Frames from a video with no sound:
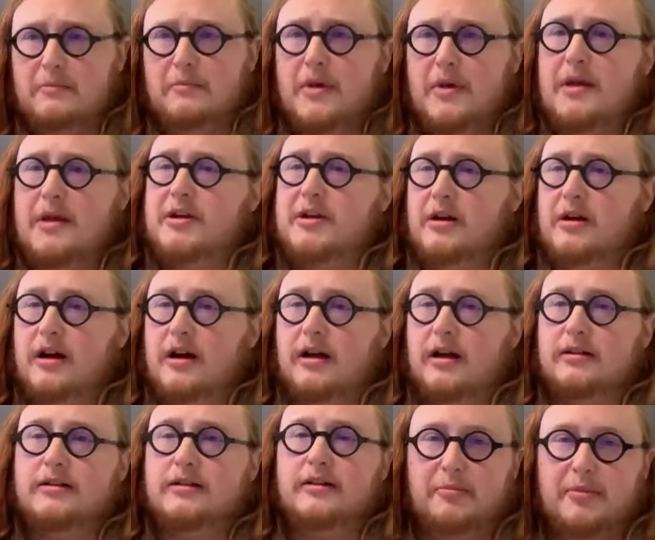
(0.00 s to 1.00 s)
Maybe a
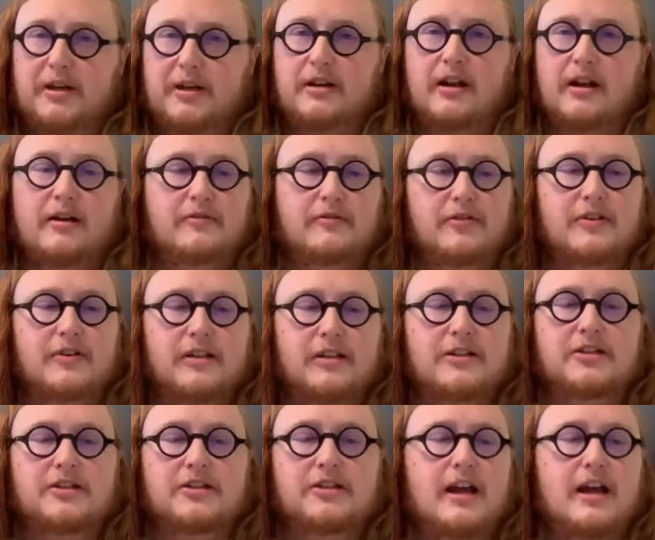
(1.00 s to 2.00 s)
little bit of
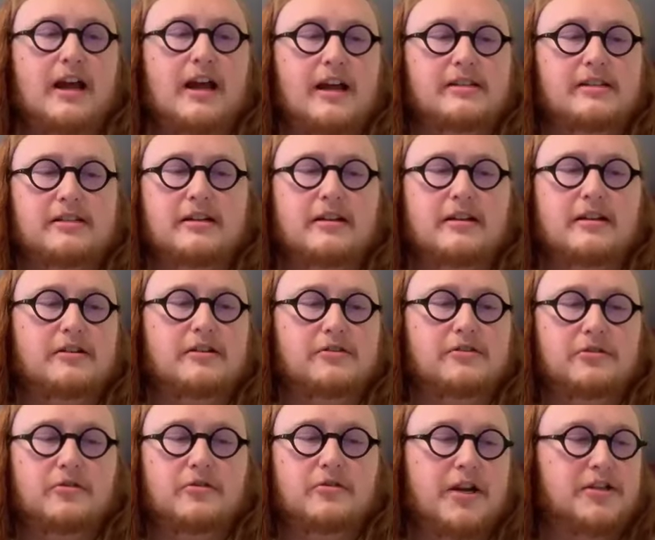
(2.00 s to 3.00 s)
cliche as an
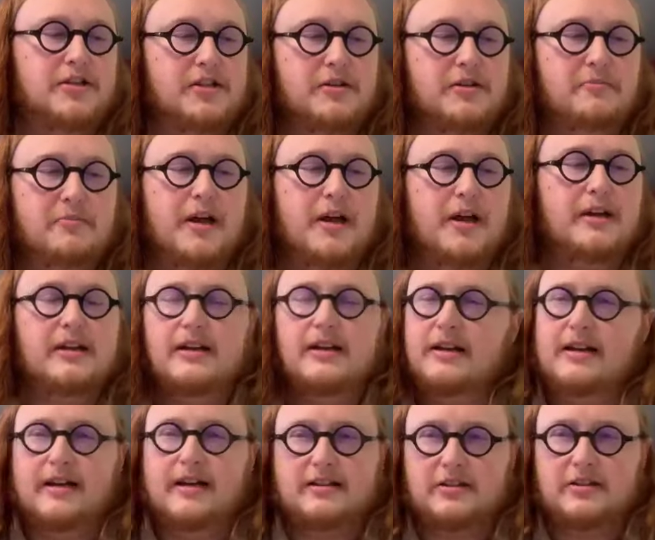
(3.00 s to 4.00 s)
initial question, but
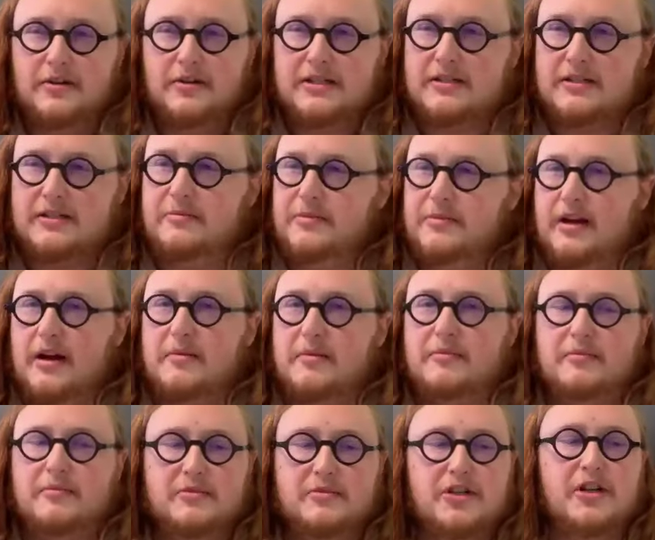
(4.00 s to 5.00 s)
it's always something
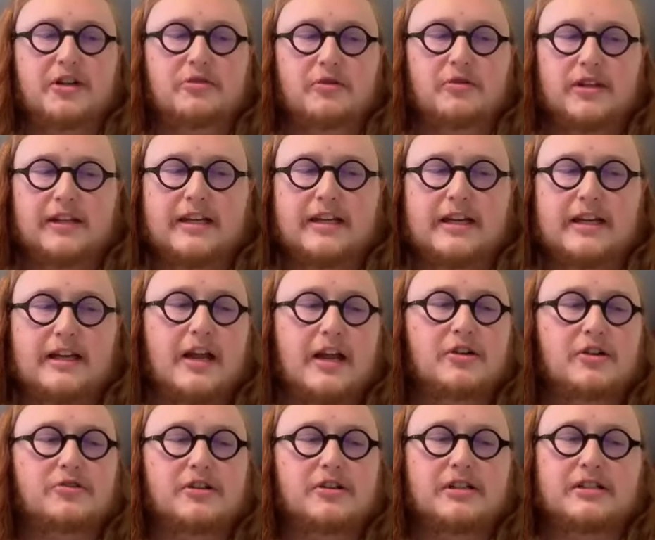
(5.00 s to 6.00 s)
I'm genuinely
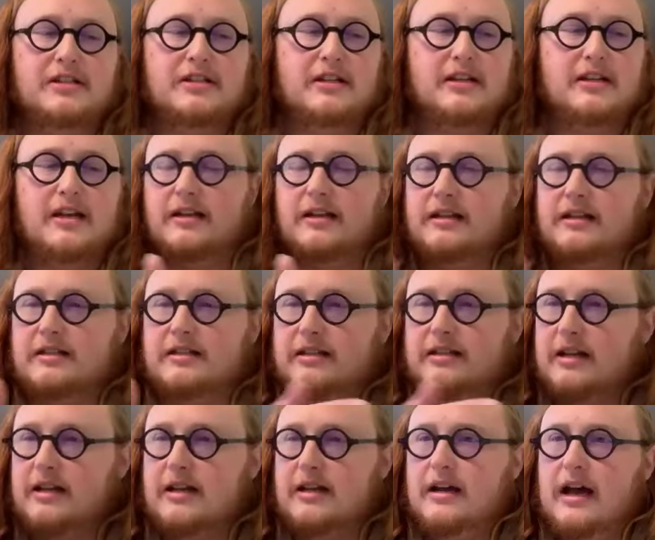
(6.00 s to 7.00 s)
interested in is
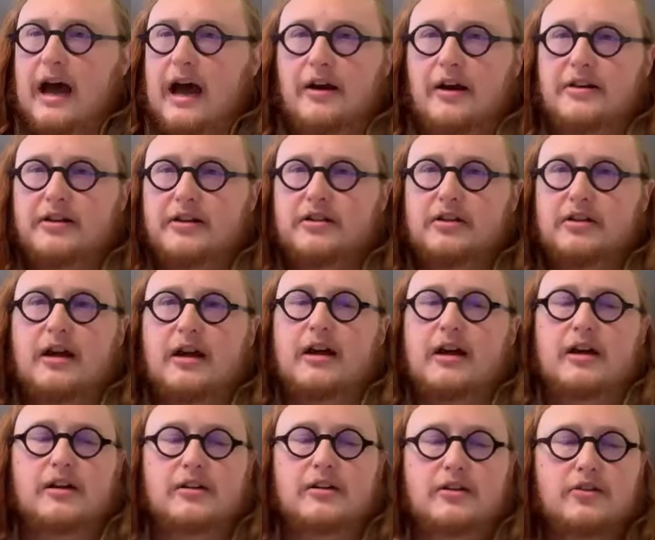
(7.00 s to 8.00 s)
how did
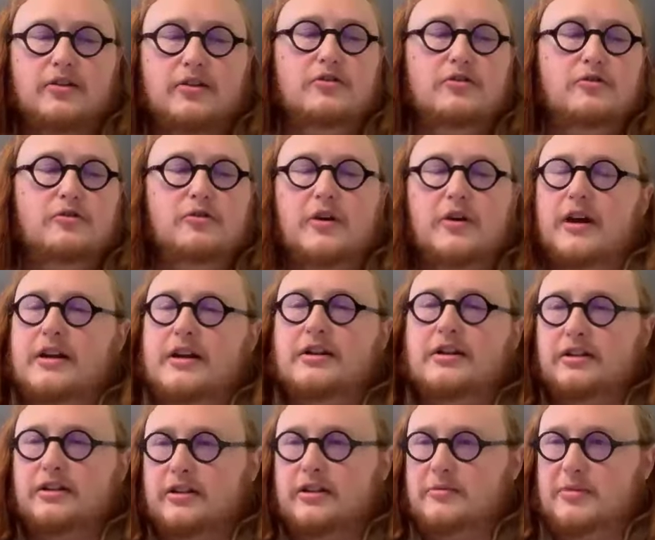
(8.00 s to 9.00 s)
you
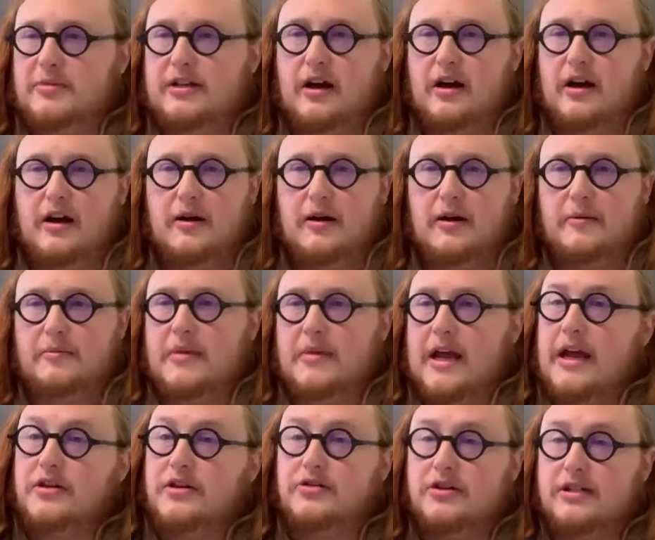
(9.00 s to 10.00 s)
initially become
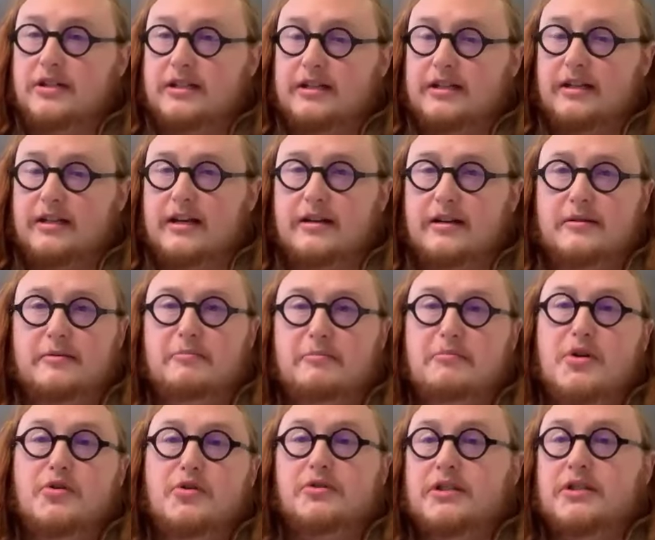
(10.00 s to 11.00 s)
interested in
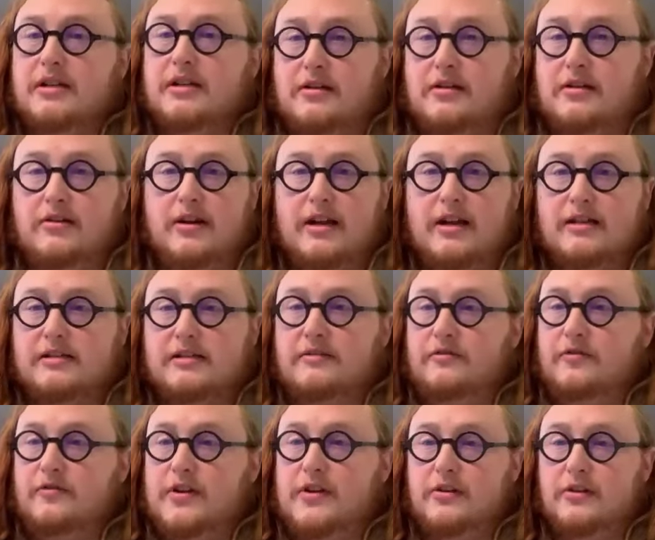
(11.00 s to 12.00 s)
music theory as a
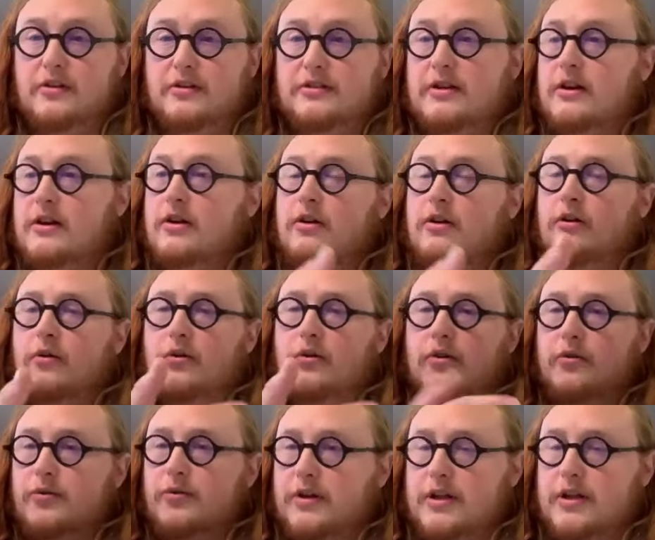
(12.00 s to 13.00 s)
field,
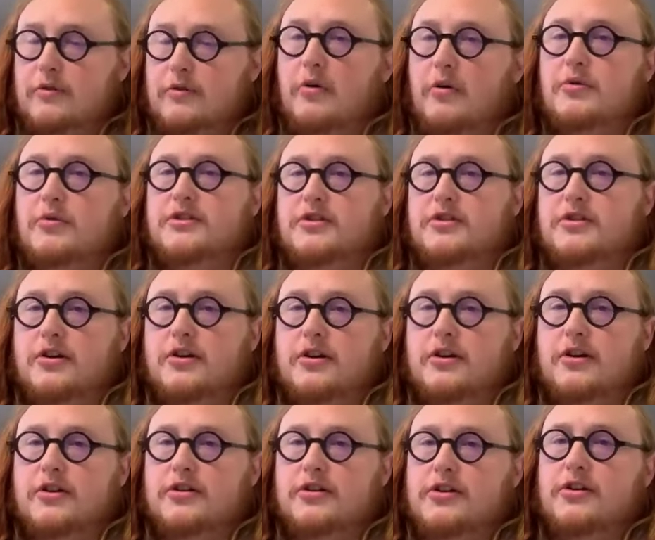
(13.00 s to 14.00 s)
or really what was
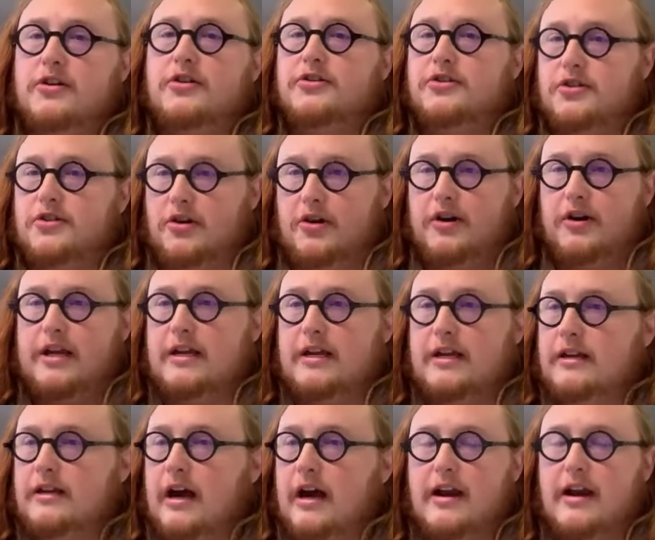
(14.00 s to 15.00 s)
your
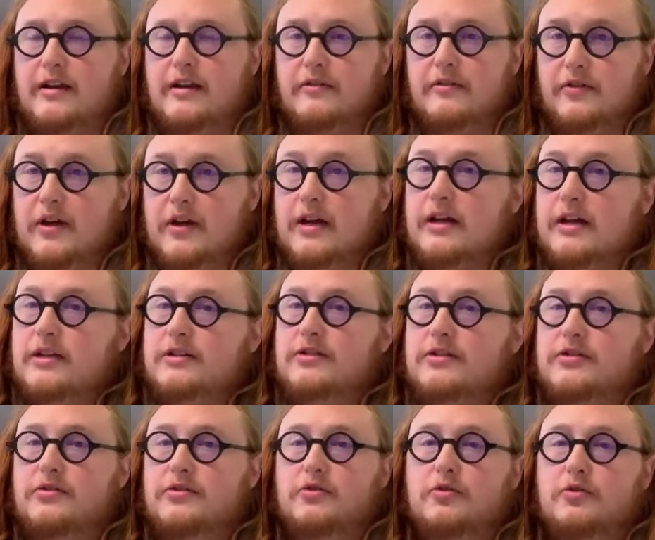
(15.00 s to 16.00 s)
journey kind of
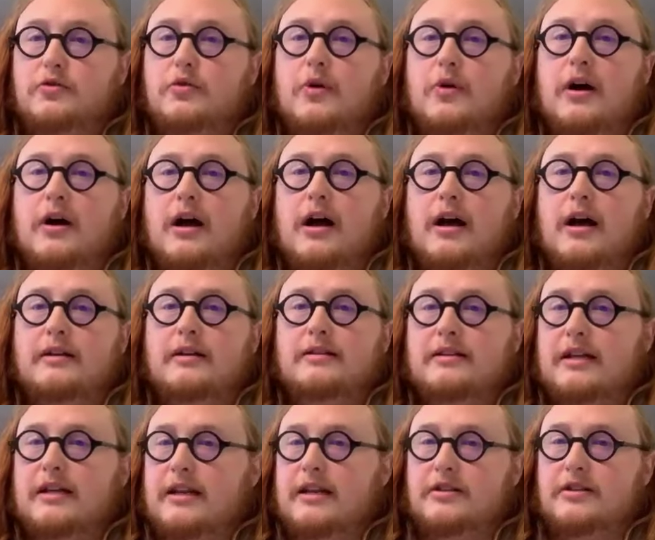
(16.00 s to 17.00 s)
to
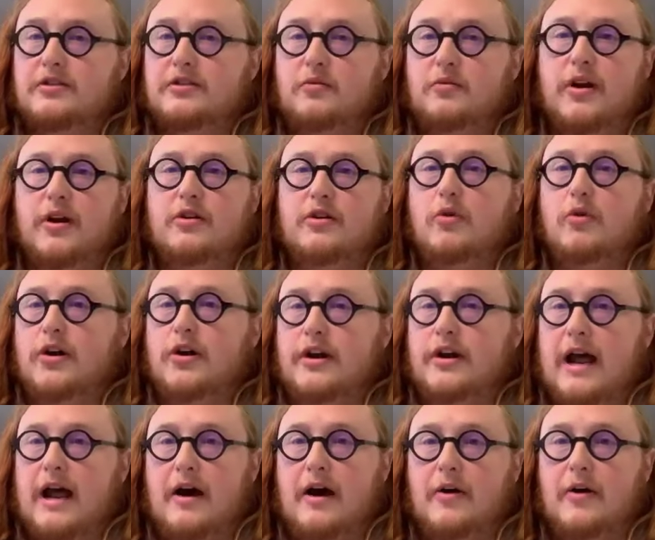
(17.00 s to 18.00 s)
getting to where you are
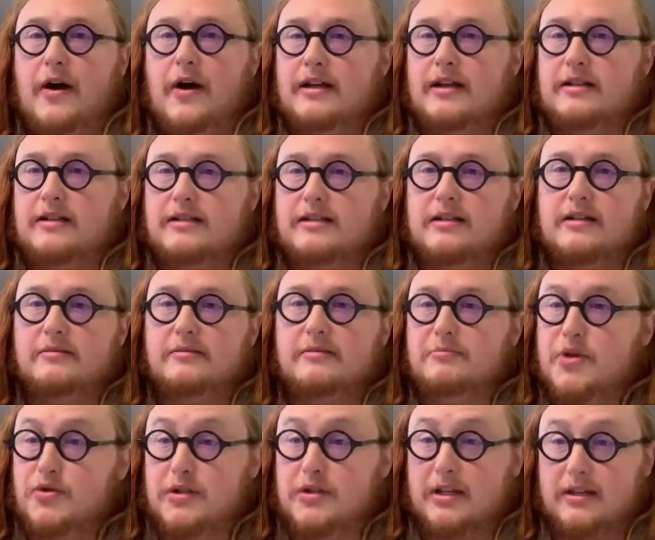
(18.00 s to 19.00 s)
now as a
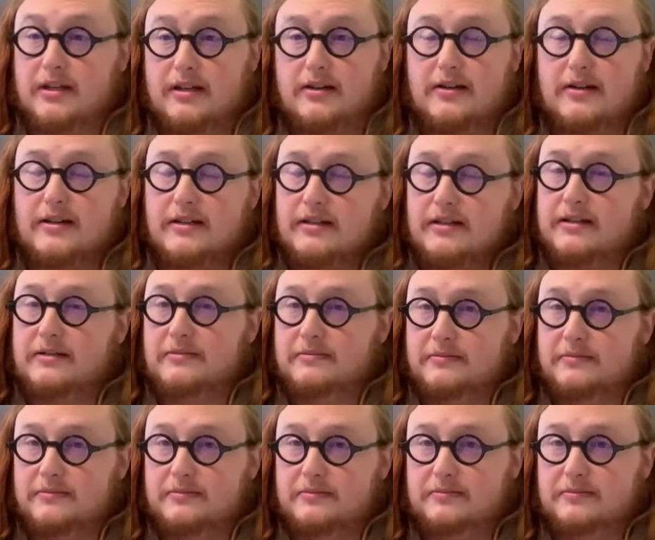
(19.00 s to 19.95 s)
music theorist?